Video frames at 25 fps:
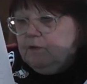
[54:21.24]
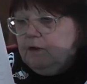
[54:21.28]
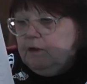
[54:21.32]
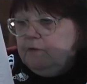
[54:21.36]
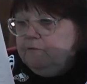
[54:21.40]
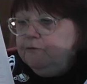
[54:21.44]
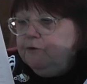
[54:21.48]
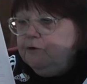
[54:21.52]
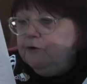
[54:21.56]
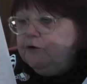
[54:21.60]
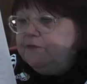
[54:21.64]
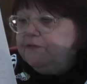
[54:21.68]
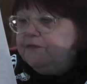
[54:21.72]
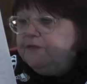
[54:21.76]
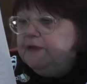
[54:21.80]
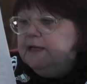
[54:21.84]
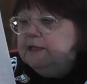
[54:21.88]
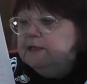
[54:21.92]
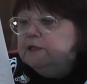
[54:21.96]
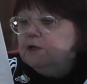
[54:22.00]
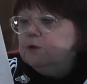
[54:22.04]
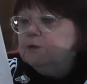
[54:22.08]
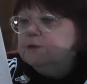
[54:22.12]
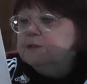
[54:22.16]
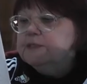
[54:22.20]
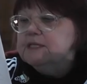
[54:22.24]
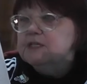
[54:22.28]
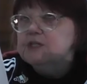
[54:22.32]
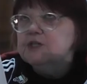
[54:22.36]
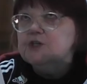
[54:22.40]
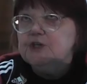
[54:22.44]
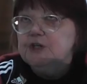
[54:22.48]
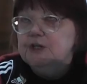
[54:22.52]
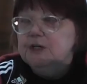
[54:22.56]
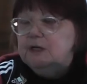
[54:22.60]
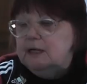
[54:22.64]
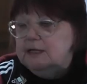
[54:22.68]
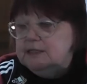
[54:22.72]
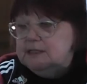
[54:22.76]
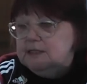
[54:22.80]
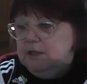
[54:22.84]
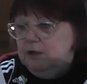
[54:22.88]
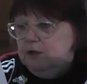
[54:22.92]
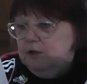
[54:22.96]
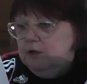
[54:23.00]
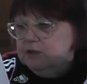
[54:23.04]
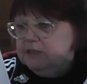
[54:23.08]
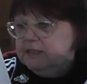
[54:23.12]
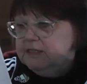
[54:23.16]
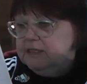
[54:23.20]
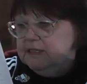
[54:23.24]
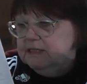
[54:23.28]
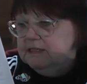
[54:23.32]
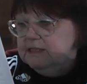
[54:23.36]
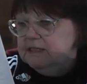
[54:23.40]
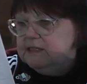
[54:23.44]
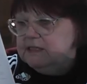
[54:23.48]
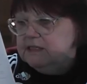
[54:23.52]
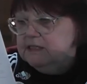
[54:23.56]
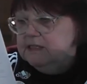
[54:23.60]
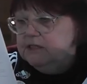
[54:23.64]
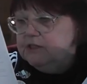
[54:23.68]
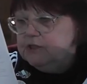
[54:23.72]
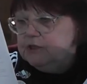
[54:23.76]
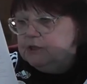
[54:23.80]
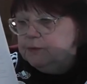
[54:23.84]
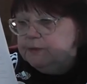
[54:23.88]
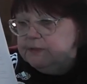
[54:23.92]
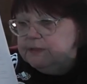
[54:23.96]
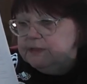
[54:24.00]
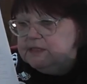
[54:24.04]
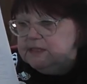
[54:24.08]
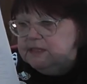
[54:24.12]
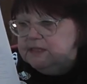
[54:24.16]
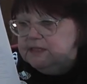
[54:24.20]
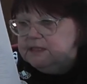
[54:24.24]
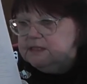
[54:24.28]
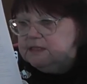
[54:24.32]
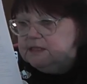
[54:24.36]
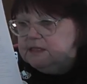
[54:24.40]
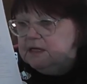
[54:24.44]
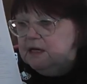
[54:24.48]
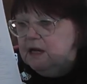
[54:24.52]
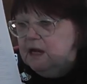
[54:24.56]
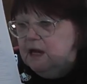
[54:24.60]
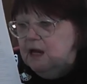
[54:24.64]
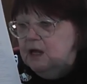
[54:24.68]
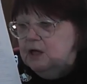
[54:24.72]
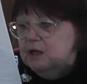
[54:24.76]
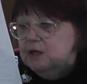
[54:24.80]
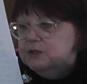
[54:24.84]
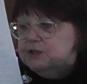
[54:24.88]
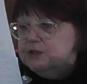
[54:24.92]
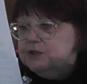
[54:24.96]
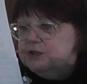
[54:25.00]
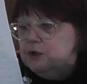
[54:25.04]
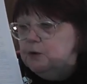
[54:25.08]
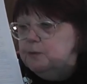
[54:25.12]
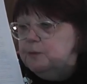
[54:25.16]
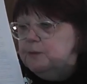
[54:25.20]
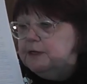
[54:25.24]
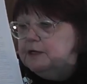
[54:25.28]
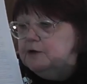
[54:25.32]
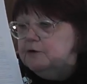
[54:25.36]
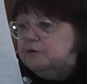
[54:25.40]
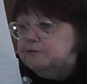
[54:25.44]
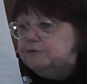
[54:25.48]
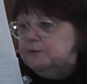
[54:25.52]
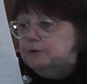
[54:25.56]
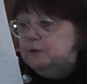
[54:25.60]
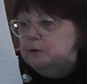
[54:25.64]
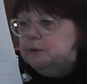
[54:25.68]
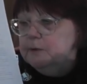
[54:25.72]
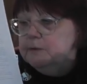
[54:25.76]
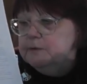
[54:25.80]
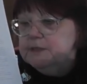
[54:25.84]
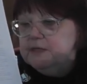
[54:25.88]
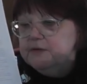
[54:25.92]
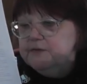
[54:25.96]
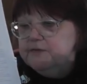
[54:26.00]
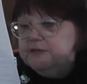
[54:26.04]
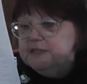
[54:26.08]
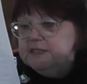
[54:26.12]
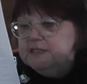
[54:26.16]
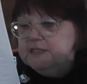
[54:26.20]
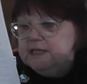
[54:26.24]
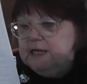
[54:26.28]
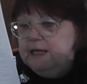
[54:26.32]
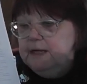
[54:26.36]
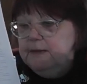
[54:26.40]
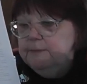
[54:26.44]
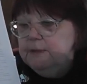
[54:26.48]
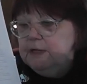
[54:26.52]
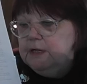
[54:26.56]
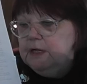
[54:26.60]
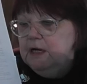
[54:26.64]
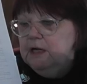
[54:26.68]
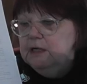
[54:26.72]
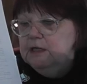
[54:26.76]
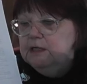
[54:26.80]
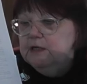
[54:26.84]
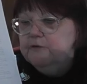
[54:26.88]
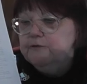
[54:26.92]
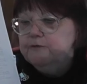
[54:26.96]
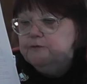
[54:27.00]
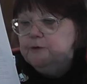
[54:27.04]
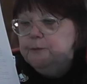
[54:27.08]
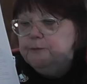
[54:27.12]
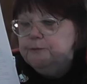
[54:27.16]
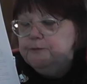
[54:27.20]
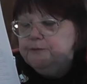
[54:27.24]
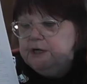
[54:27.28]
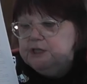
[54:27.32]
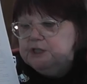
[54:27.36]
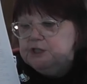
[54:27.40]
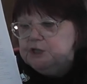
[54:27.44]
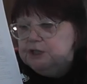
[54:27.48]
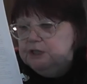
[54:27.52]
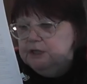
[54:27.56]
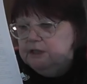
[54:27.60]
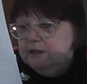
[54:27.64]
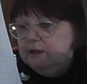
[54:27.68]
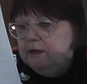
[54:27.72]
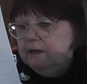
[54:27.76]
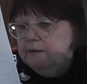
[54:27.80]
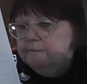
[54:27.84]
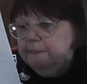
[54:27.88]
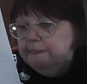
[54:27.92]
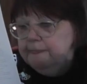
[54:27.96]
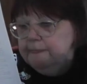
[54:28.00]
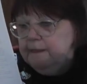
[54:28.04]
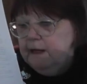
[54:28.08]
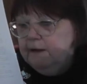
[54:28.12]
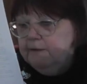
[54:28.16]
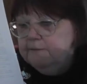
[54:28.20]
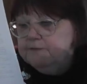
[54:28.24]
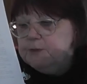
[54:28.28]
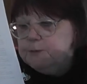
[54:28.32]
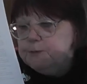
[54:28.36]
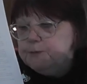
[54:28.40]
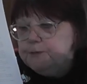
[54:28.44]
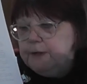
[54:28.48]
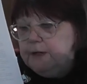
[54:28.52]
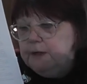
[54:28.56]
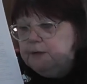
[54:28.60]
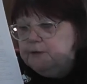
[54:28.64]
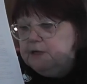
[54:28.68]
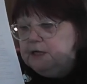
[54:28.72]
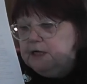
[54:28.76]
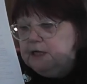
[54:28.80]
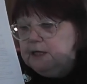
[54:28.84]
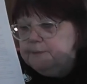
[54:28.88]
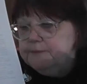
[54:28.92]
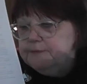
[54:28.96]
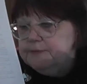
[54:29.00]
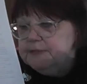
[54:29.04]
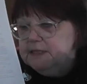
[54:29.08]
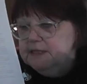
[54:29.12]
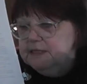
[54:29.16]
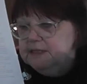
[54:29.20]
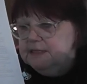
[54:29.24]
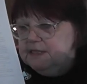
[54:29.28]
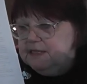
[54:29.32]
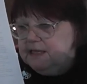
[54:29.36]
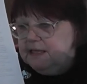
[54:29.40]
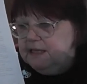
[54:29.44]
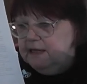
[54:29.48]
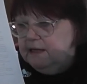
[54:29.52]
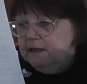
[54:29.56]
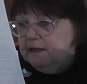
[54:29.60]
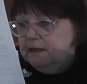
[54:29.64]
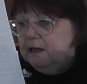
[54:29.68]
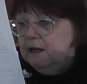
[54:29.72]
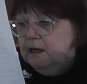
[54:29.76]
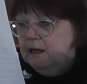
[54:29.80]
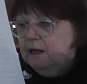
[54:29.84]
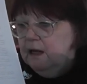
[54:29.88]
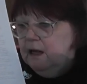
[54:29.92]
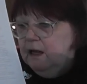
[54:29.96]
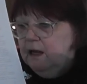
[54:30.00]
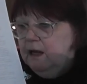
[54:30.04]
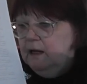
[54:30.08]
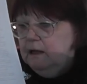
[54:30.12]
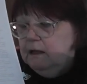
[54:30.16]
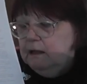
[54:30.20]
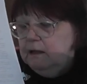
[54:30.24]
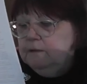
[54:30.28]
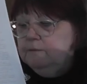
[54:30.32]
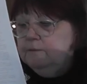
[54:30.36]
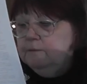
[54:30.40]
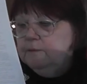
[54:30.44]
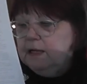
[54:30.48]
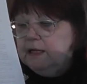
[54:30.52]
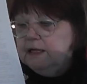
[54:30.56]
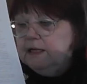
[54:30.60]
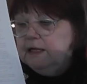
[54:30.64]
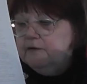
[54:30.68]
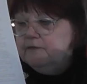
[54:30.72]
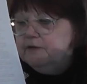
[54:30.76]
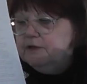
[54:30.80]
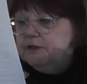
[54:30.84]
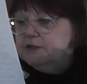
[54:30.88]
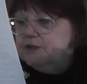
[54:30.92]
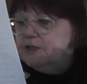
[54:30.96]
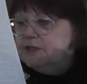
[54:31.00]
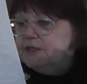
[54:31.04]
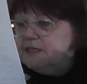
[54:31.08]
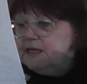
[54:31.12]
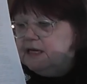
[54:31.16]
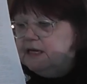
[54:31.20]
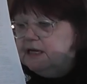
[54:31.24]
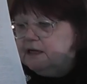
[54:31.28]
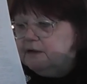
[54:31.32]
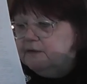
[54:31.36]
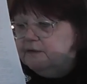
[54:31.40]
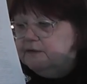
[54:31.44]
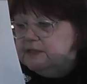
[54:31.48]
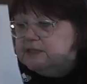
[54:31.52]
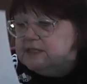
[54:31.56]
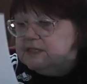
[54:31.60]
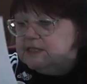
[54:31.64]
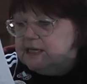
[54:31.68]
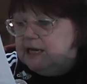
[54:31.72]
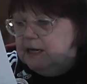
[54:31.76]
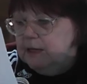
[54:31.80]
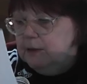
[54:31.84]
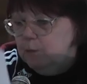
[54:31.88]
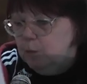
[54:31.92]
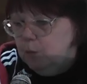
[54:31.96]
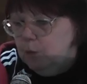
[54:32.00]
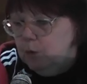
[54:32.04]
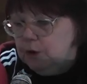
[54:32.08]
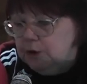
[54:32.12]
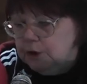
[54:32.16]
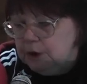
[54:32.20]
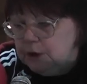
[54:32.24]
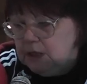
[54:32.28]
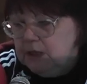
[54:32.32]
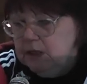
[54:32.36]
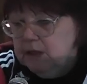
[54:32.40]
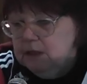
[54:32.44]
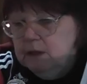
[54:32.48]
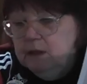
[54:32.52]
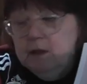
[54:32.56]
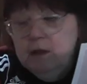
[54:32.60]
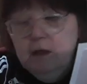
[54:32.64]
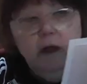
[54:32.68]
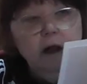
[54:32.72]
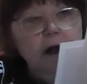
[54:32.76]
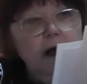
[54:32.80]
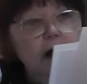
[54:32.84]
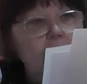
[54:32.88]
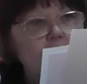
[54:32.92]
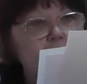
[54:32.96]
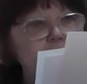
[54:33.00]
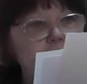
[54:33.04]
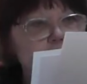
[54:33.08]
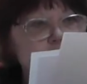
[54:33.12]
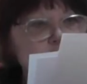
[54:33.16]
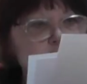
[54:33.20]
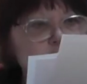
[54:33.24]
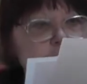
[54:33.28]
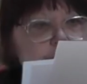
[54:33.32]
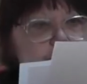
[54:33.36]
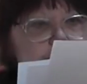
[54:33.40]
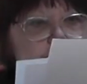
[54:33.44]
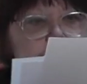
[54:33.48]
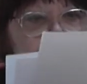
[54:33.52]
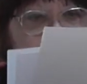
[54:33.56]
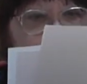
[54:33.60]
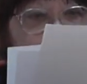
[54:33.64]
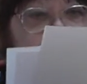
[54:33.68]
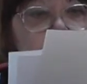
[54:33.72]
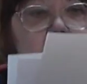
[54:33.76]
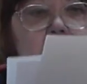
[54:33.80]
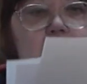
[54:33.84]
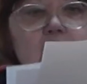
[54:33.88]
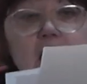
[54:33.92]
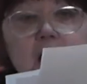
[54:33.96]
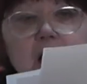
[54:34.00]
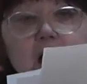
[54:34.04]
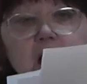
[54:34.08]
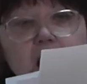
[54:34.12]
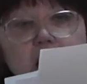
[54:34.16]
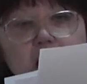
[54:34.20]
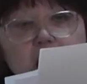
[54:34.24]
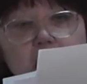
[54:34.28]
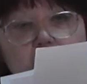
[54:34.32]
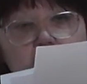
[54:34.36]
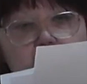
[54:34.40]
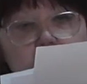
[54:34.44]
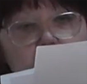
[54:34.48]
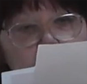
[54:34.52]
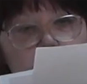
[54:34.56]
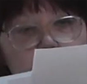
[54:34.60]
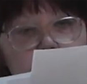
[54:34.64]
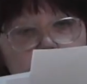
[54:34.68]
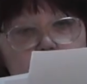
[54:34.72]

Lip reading: For if the Inquisition has long since ceased to exist, so many forms of the same kind of repression have sprouted up since then and have undertaken the same work of torturing and